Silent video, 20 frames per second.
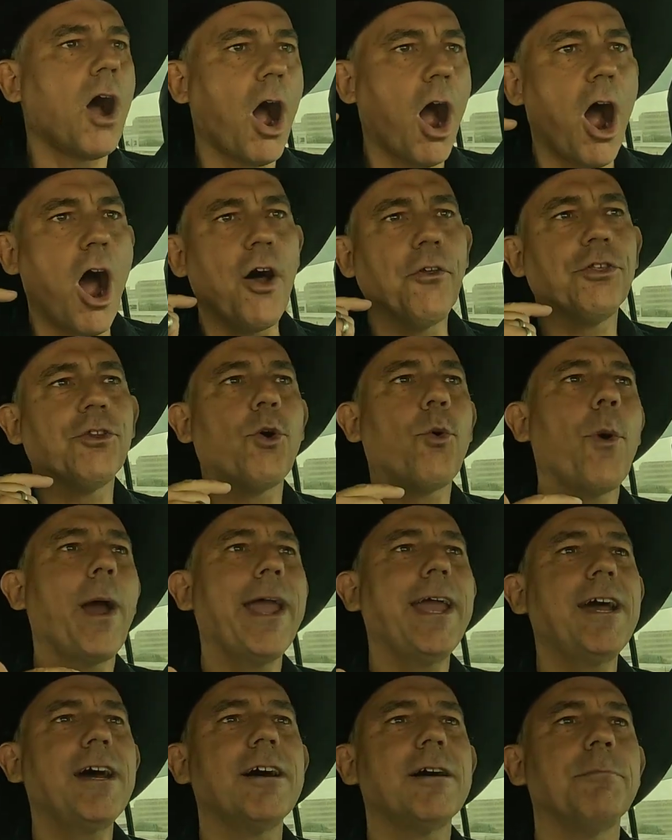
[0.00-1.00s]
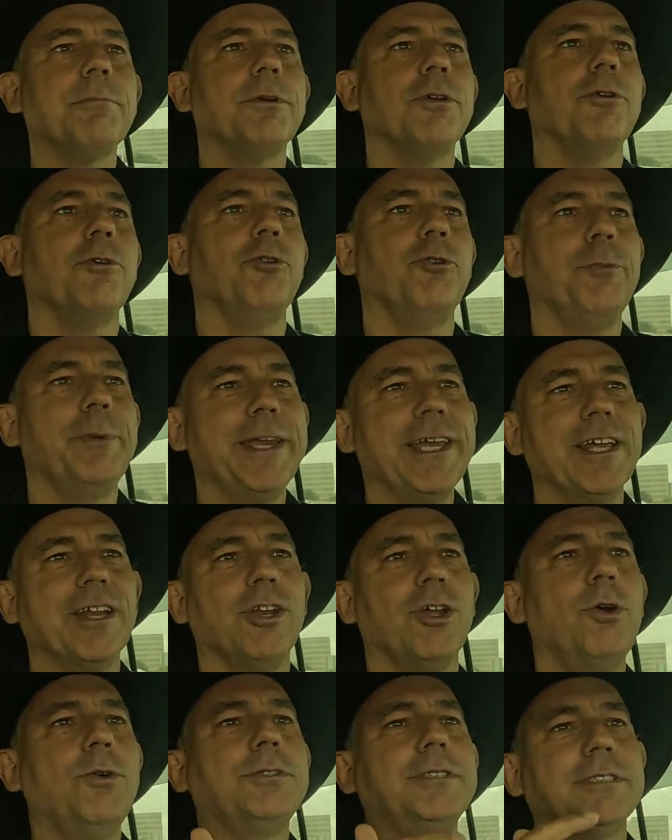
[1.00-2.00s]
On the way up, you begin
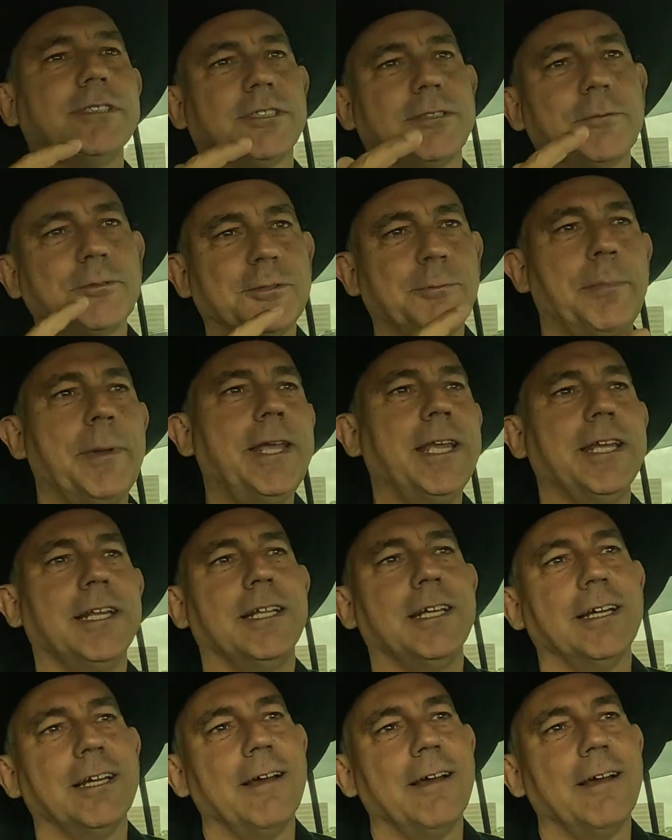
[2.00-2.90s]
losing some speed.